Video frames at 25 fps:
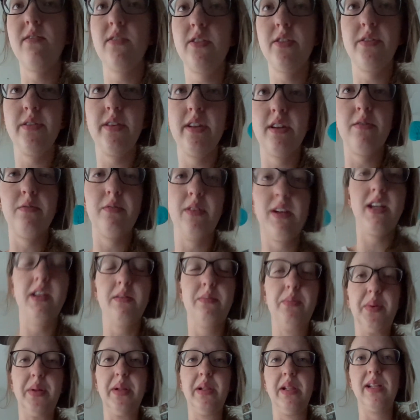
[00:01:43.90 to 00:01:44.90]
of going away
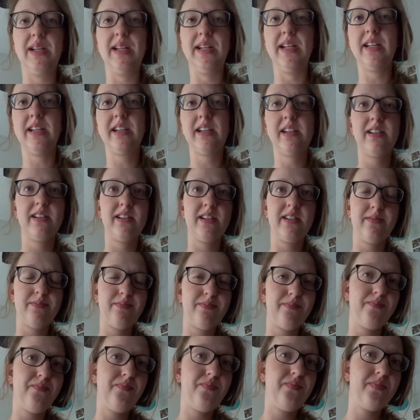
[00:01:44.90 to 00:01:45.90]
but like
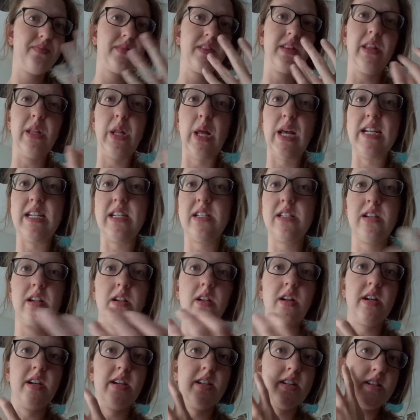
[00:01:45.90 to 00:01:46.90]
light still
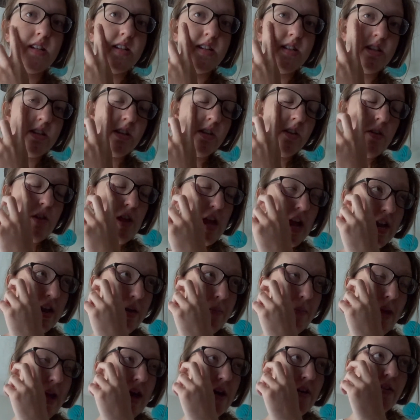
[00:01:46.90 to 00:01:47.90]
hurts. It's still kind
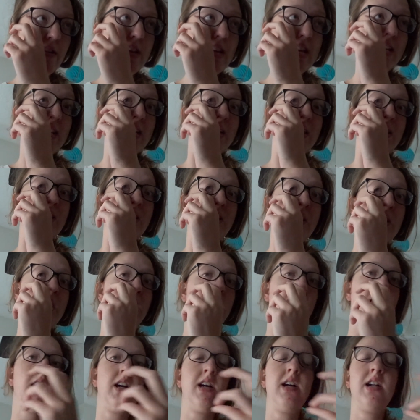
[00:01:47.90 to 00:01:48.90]
of pounding and
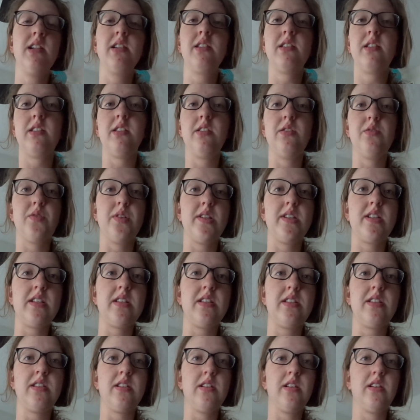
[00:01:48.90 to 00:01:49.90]

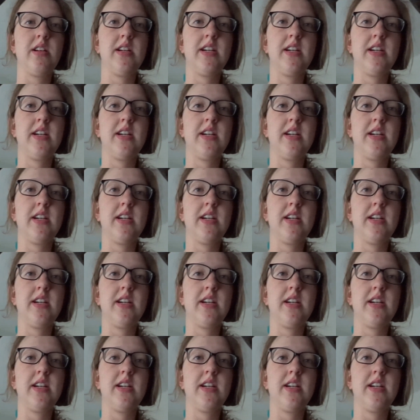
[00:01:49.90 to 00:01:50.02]
noises still